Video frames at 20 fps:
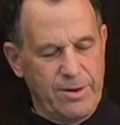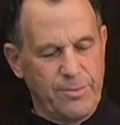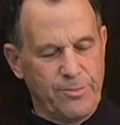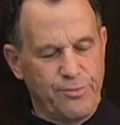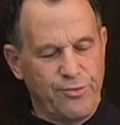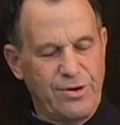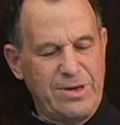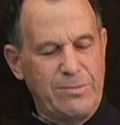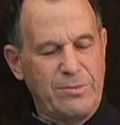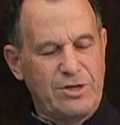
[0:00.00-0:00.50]

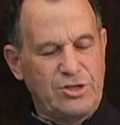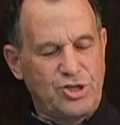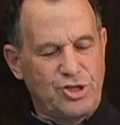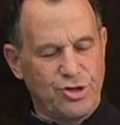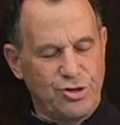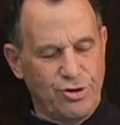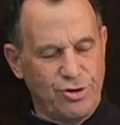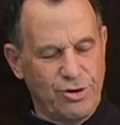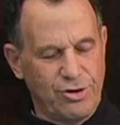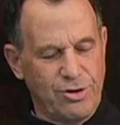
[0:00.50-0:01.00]

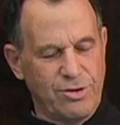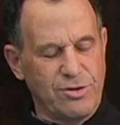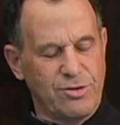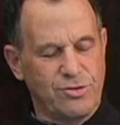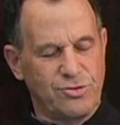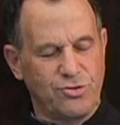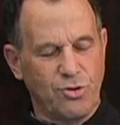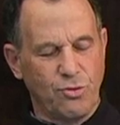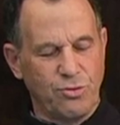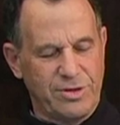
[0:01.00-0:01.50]
Premature
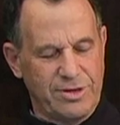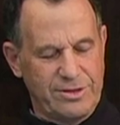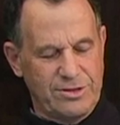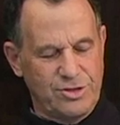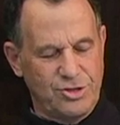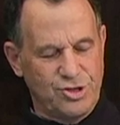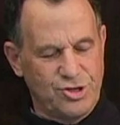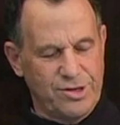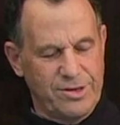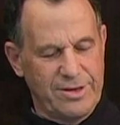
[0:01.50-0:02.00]

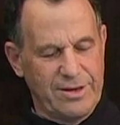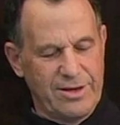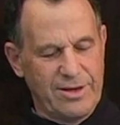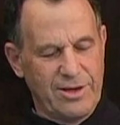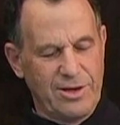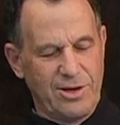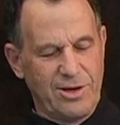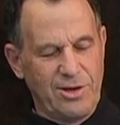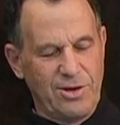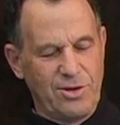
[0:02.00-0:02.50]
dotage.
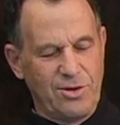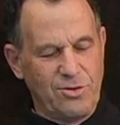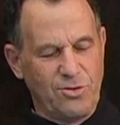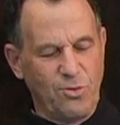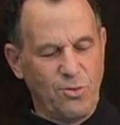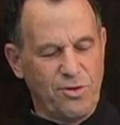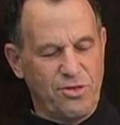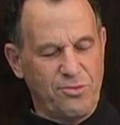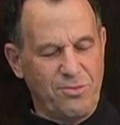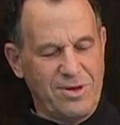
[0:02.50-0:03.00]
2
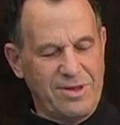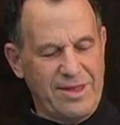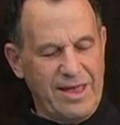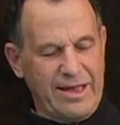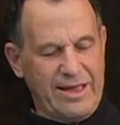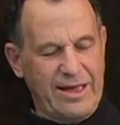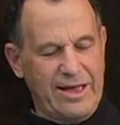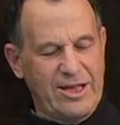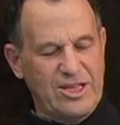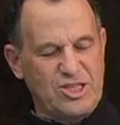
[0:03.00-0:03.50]
or 3
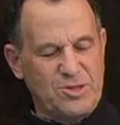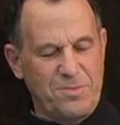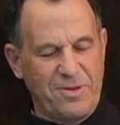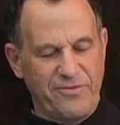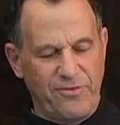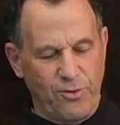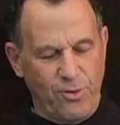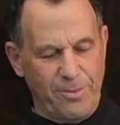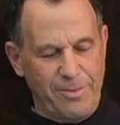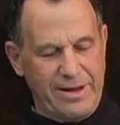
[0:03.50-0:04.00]
decades
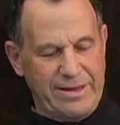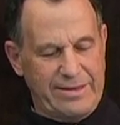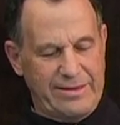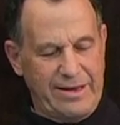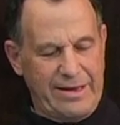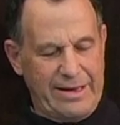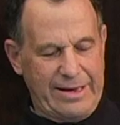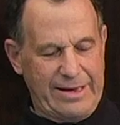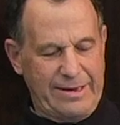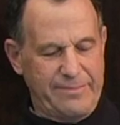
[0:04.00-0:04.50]
before my
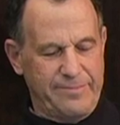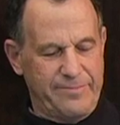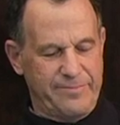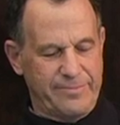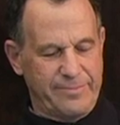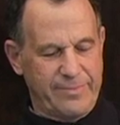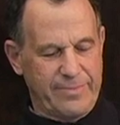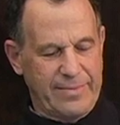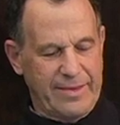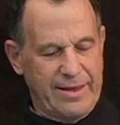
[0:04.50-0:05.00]
time.
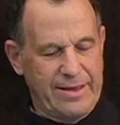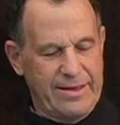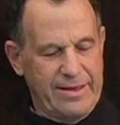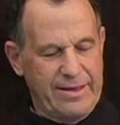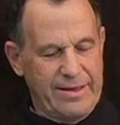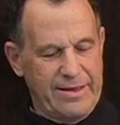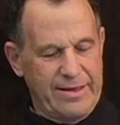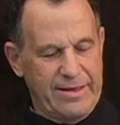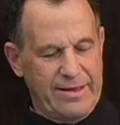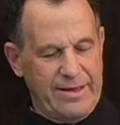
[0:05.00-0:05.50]

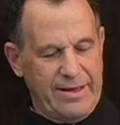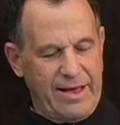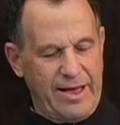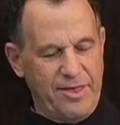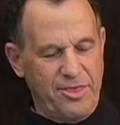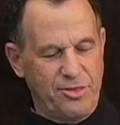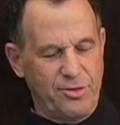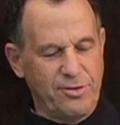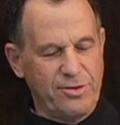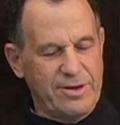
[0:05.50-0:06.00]
I
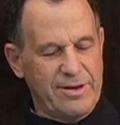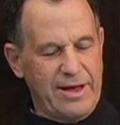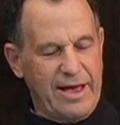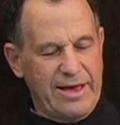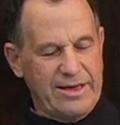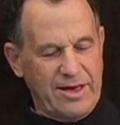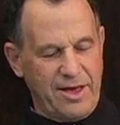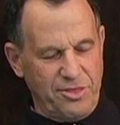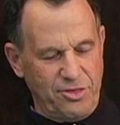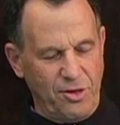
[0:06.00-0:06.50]

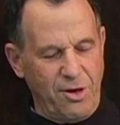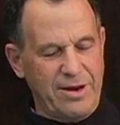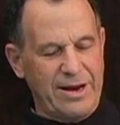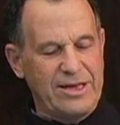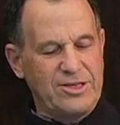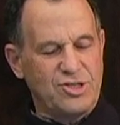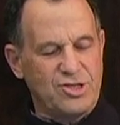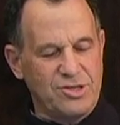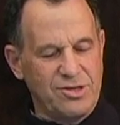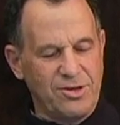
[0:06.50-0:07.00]
thought I
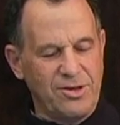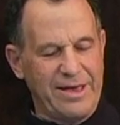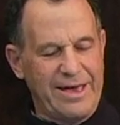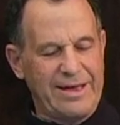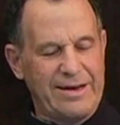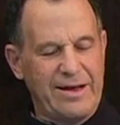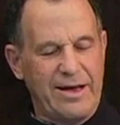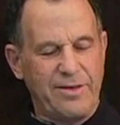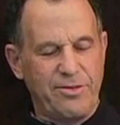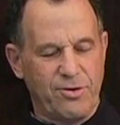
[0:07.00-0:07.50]
still
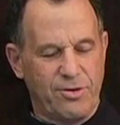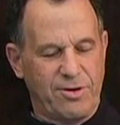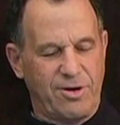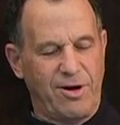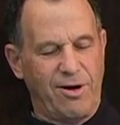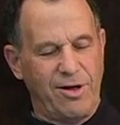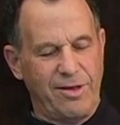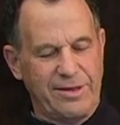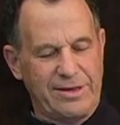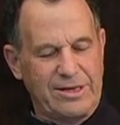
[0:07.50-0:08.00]
had other
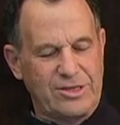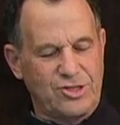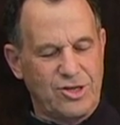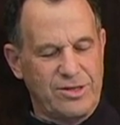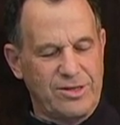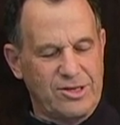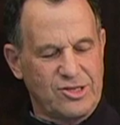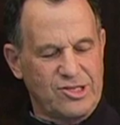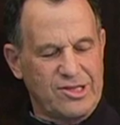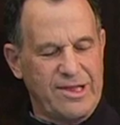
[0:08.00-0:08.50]
callings
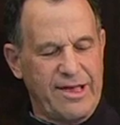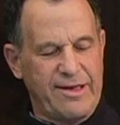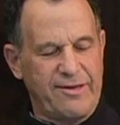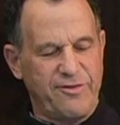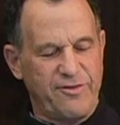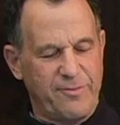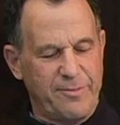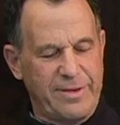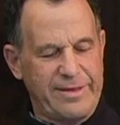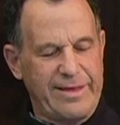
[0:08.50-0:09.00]
in this
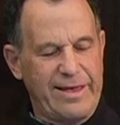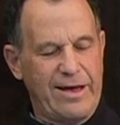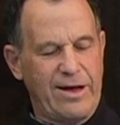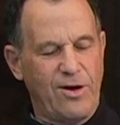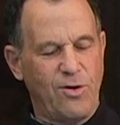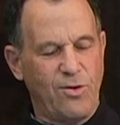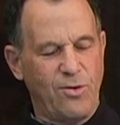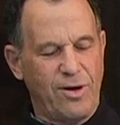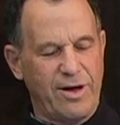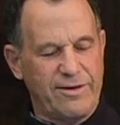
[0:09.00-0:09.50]
life, but
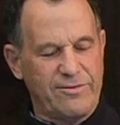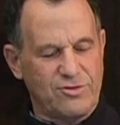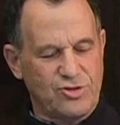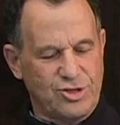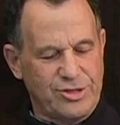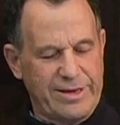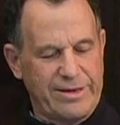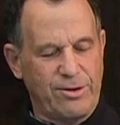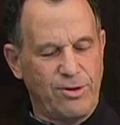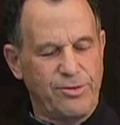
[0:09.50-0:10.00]
now I've
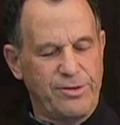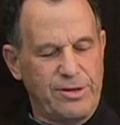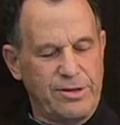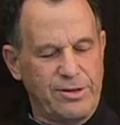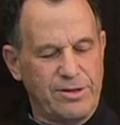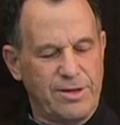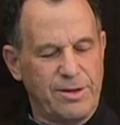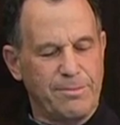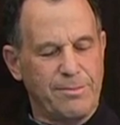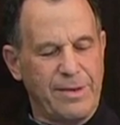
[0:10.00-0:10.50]
settled
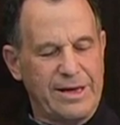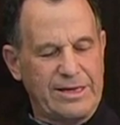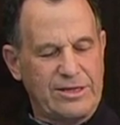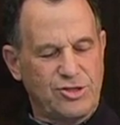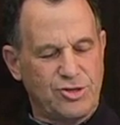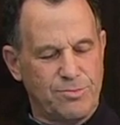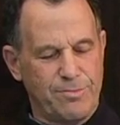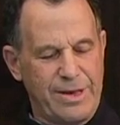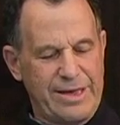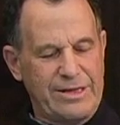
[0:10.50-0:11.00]
into
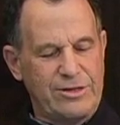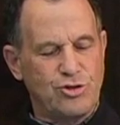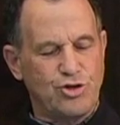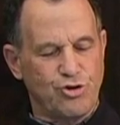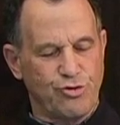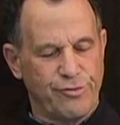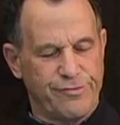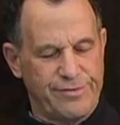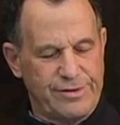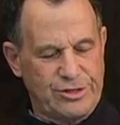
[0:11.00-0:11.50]
Mike's maid
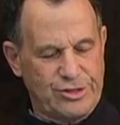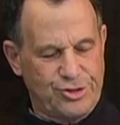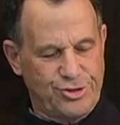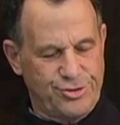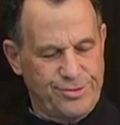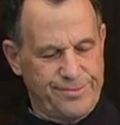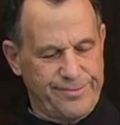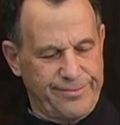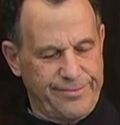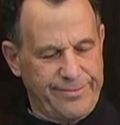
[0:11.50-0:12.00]
service.